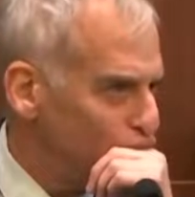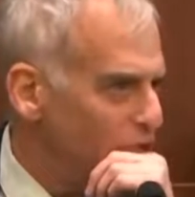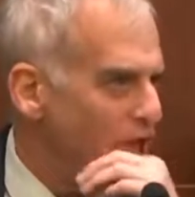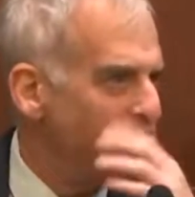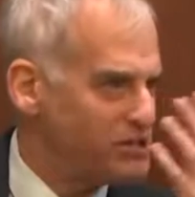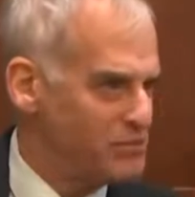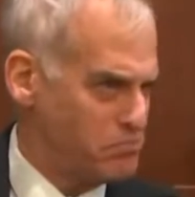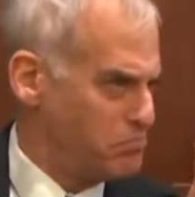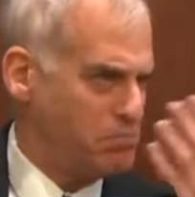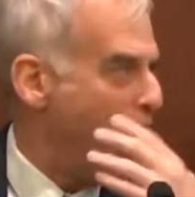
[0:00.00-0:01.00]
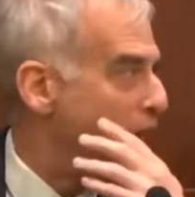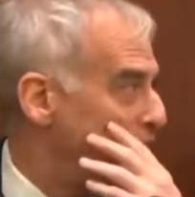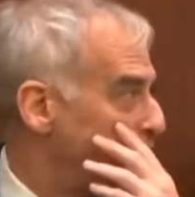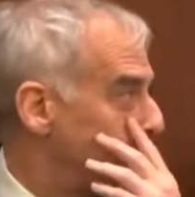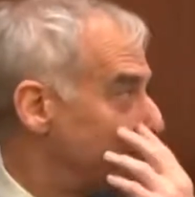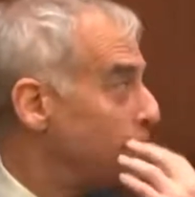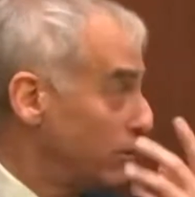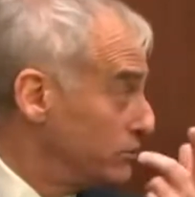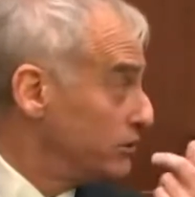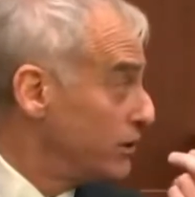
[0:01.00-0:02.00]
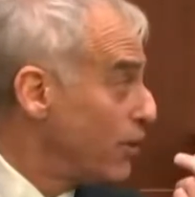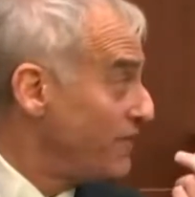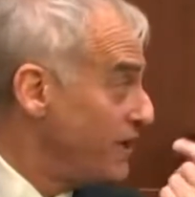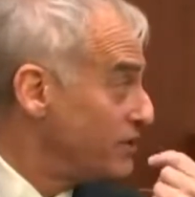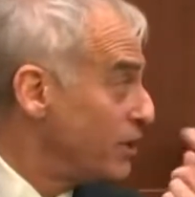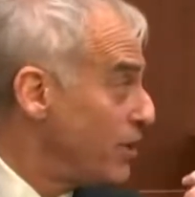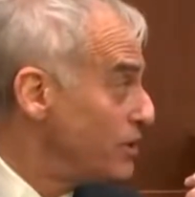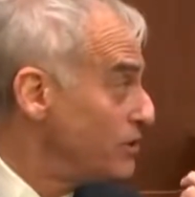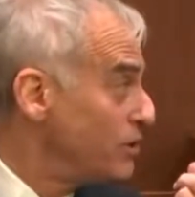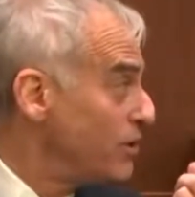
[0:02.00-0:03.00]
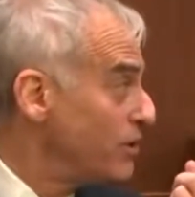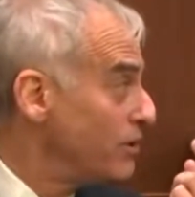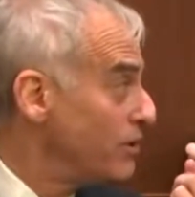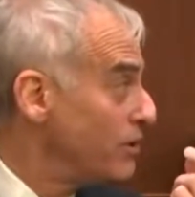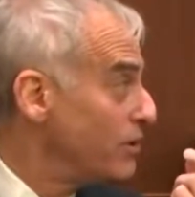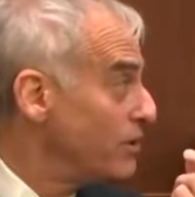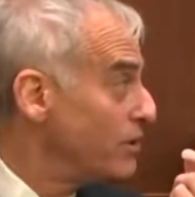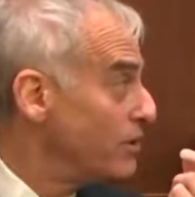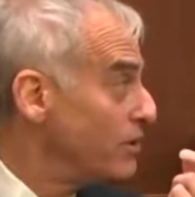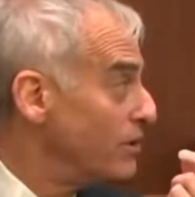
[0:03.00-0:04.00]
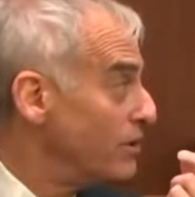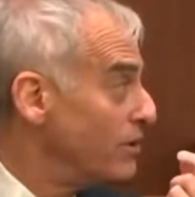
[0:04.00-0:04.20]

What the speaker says: Is that, do I have to answer that question, Your Honor?